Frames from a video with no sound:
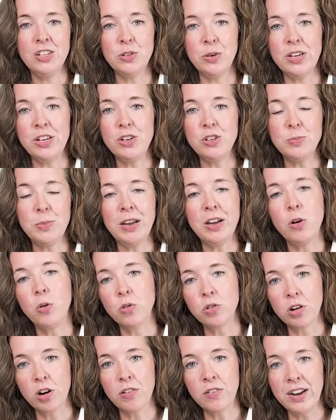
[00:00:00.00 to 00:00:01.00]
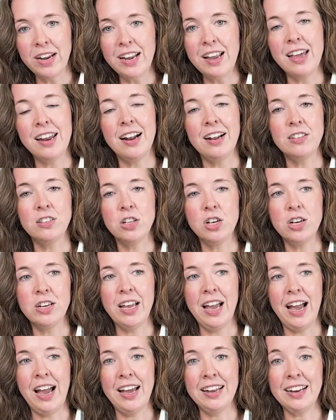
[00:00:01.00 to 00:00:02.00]
So I use my Aura Ring and I
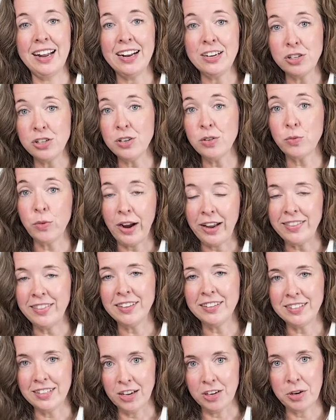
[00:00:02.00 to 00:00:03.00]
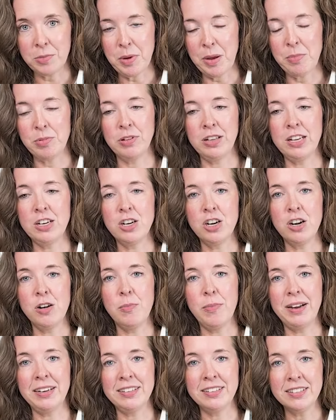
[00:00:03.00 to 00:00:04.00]
actually write this down in my planner,
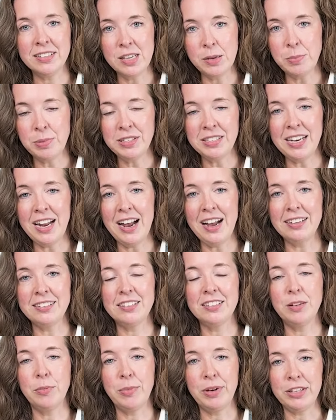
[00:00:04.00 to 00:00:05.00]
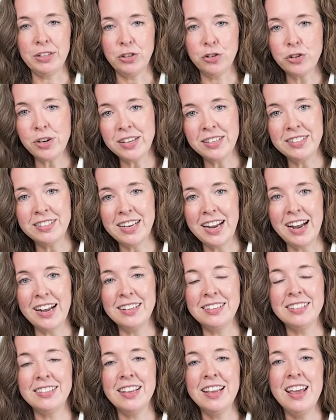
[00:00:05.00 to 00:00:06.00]
my sleep stats, my stress
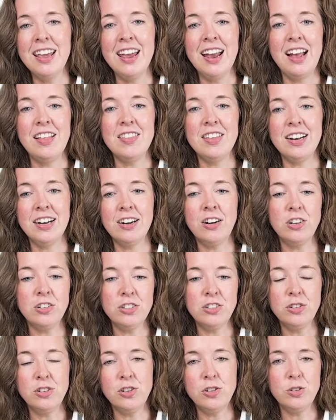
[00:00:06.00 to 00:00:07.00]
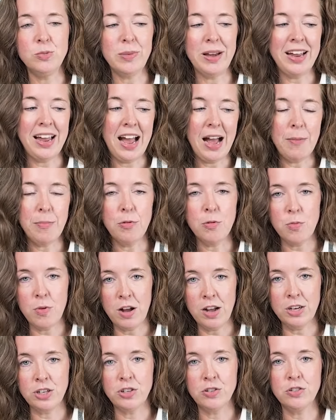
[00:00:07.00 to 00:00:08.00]
stats, and then I also use my Apple
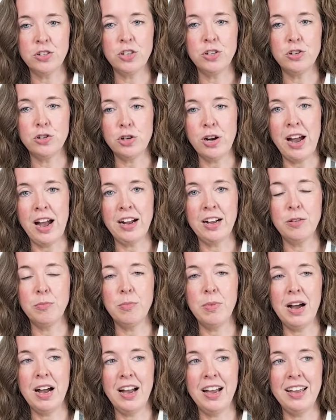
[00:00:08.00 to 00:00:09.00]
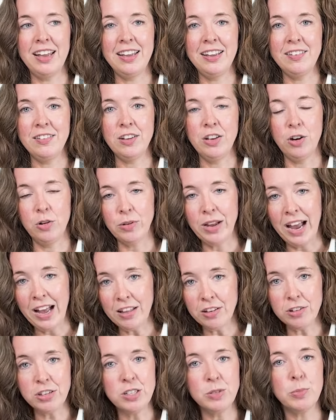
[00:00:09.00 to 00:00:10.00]
Watch to track my,
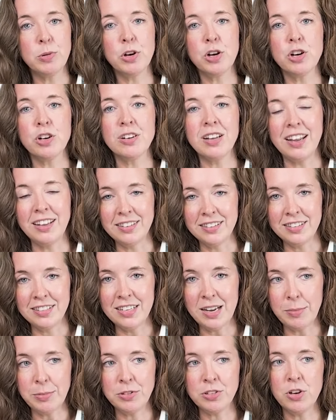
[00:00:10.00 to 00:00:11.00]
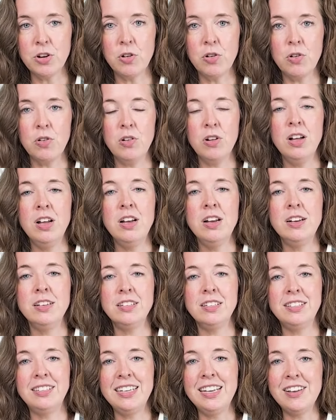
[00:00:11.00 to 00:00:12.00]
calories burned and steps goal
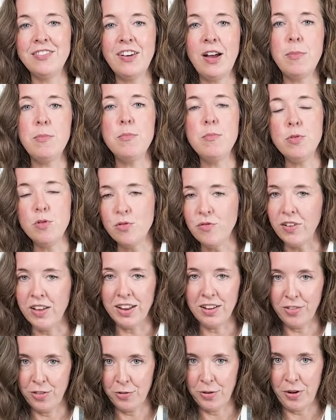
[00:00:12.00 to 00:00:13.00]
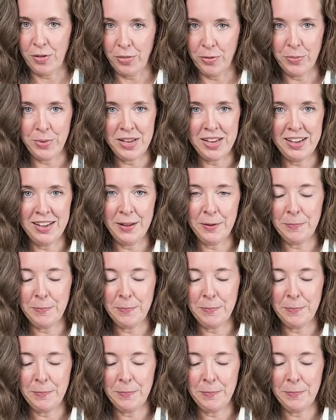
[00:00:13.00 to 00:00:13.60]
to see if I'm moving throughout the week.